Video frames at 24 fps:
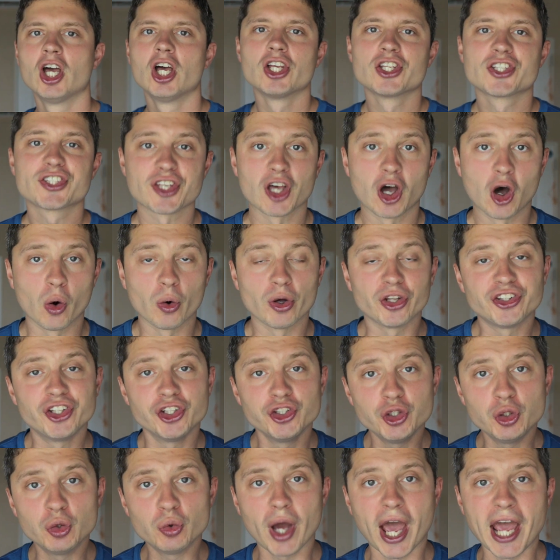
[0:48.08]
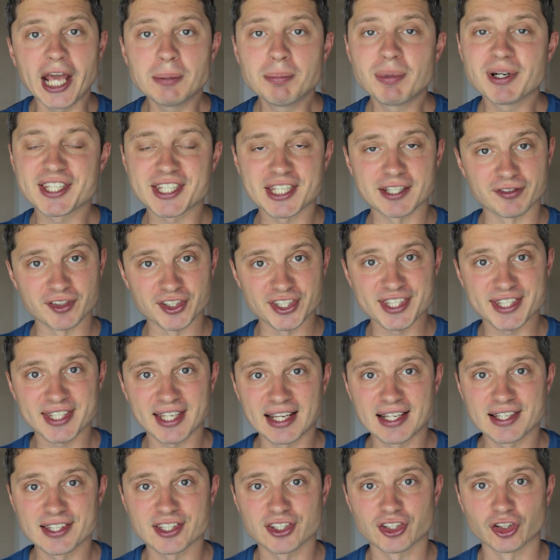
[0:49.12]
So the new 8x7
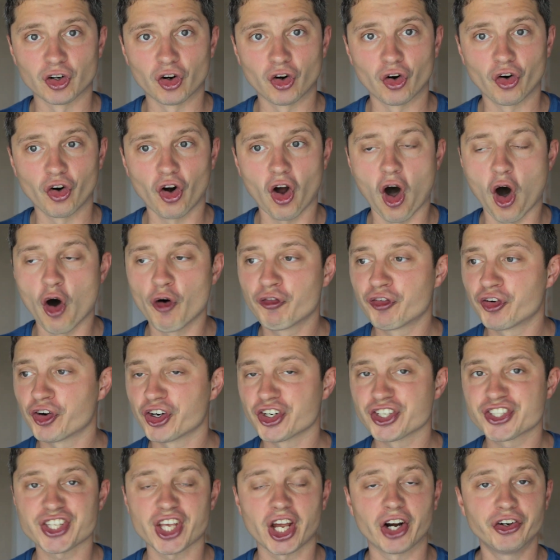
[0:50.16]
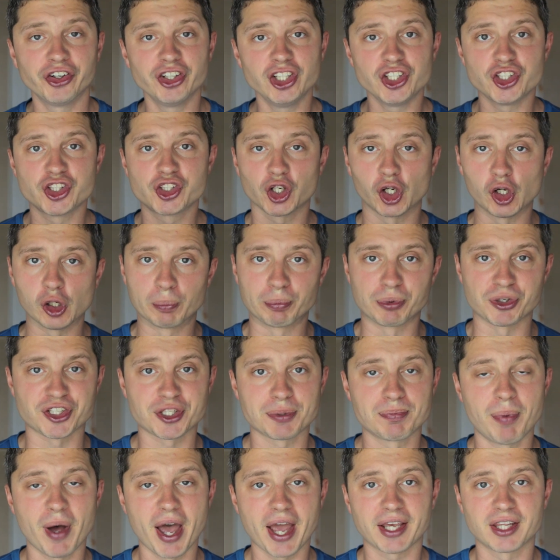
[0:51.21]
sensor offers a really tall
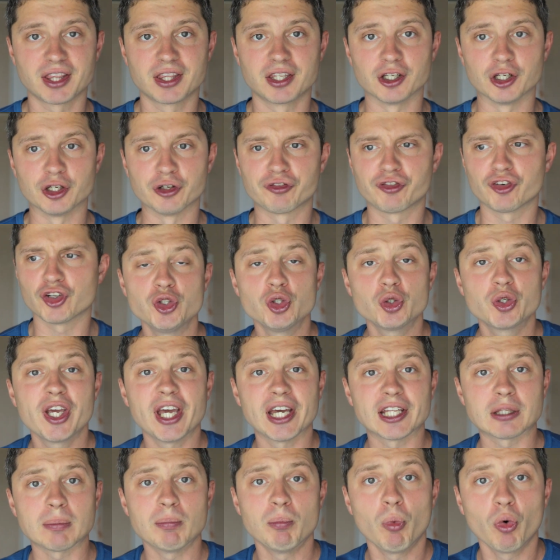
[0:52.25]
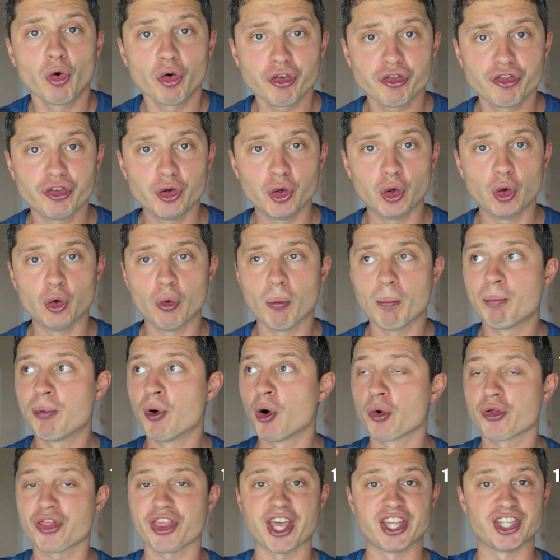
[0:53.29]
perspective. You get more view
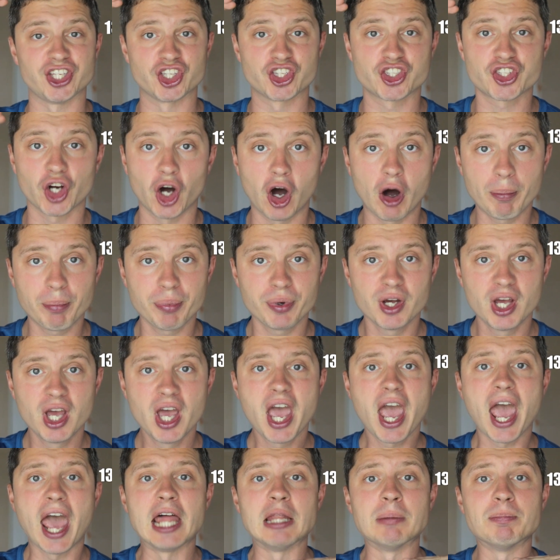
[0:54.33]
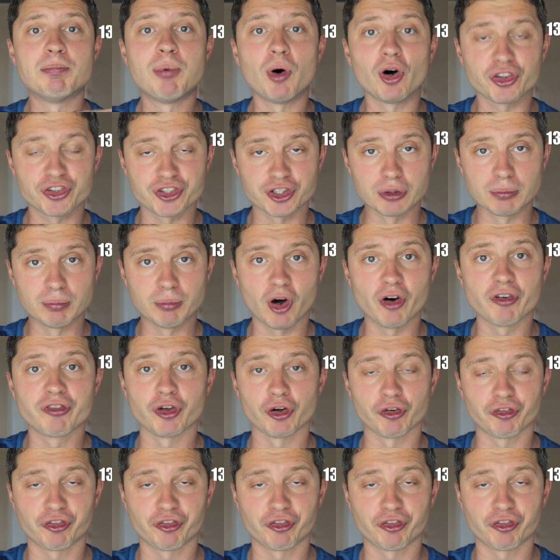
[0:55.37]
both at the top and bottom of your